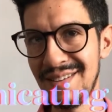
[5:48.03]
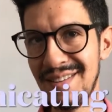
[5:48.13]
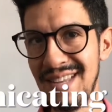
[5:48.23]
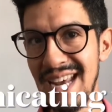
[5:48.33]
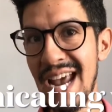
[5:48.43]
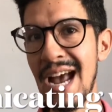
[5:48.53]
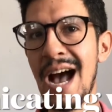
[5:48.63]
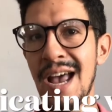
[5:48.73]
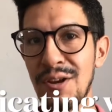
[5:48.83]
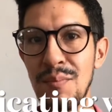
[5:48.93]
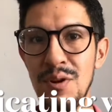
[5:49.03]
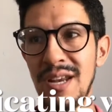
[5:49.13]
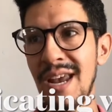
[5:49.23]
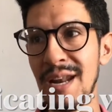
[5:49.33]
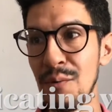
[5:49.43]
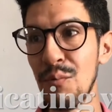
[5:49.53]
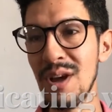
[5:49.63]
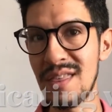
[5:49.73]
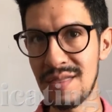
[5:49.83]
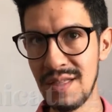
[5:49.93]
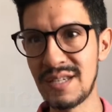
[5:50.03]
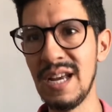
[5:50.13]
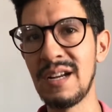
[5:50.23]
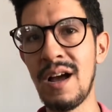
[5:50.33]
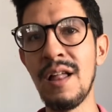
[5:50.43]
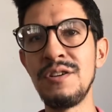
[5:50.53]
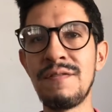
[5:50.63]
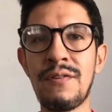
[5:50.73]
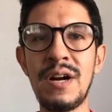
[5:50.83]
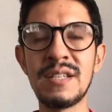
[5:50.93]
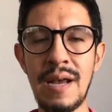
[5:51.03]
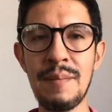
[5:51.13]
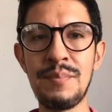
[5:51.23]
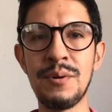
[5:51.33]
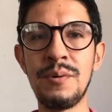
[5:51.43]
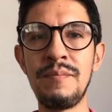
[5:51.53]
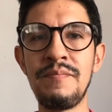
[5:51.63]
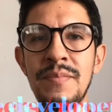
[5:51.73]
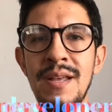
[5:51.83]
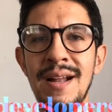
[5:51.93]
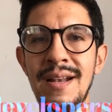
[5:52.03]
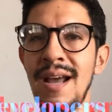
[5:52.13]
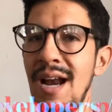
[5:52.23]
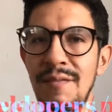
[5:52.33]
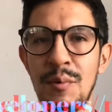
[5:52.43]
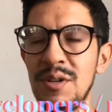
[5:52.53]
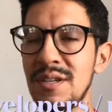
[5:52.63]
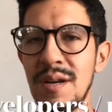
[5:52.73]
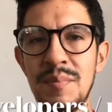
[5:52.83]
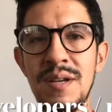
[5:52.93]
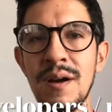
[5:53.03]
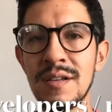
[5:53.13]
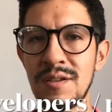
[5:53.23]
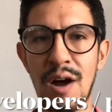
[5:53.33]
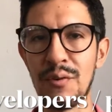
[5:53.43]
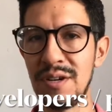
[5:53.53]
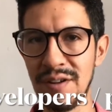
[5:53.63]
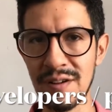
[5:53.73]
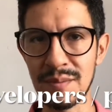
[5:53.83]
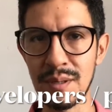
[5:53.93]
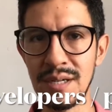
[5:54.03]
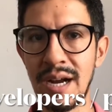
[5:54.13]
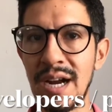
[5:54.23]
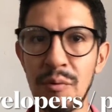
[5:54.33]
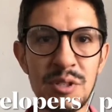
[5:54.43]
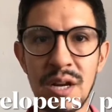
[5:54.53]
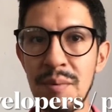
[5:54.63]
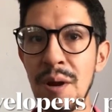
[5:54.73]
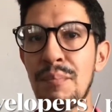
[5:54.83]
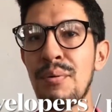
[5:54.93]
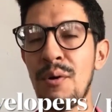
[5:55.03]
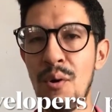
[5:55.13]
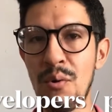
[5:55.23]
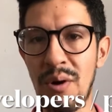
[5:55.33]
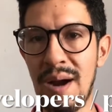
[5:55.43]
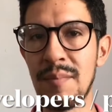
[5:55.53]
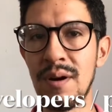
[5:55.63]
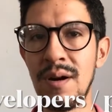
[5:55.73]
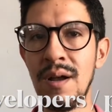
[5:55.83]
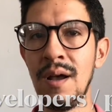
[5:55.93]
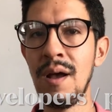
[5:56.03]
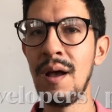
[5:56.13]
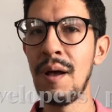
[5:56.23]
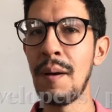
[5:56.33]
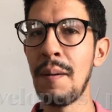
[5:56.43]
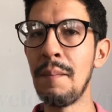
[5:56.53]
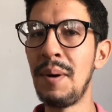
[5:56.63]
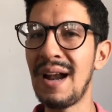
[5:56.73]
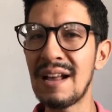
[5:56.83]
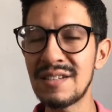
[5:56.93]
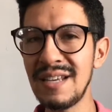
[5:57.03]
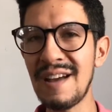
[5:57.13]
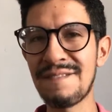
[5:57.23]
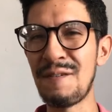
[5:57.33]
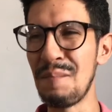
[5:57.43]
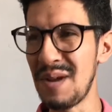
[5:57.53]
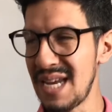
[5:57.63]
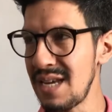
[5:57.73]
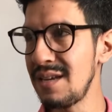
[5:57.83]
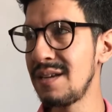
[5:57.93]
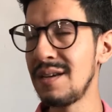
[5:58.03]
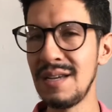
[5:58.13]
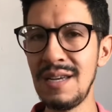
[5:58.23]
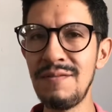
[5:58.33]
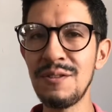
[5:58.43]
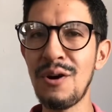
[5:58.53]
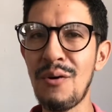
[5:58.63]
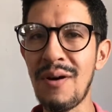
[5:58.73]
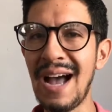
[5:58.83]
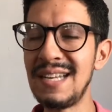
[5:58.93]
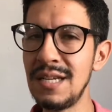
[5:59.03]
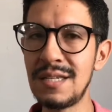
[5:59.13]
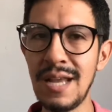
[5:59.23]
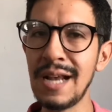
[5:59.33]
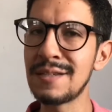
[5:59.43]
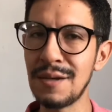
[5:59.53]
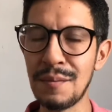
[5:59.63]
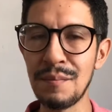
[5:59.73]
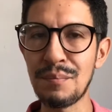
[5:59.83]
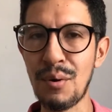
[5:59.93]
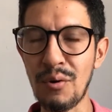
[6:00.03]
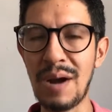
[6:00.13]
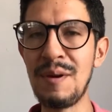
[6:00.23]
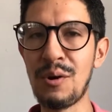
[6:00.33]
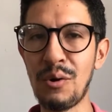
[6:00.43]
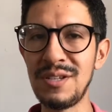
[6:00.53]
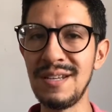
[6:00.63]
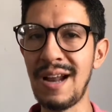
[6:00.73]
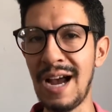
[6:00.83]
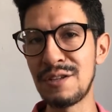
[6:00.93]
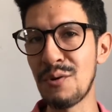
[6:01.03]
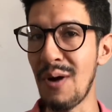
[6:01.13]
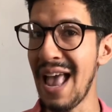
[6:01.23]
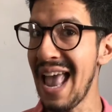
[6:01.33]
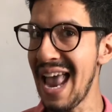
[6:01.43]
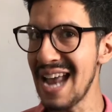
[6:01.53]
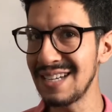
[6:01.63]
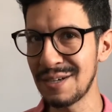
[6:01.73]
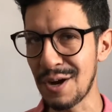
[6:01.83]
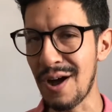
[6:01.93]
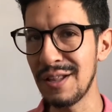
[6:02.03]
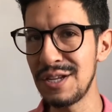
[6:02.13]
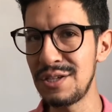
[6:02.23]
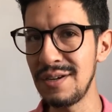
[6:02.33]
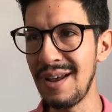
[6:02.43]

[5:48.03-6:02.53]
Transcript: the AI, communicating with the technology. For example, not everyone's gonna be a software developer. Not everyone's gonna be a programmer. But I'll say that for me, even though I did take some programming courses in high school and in college,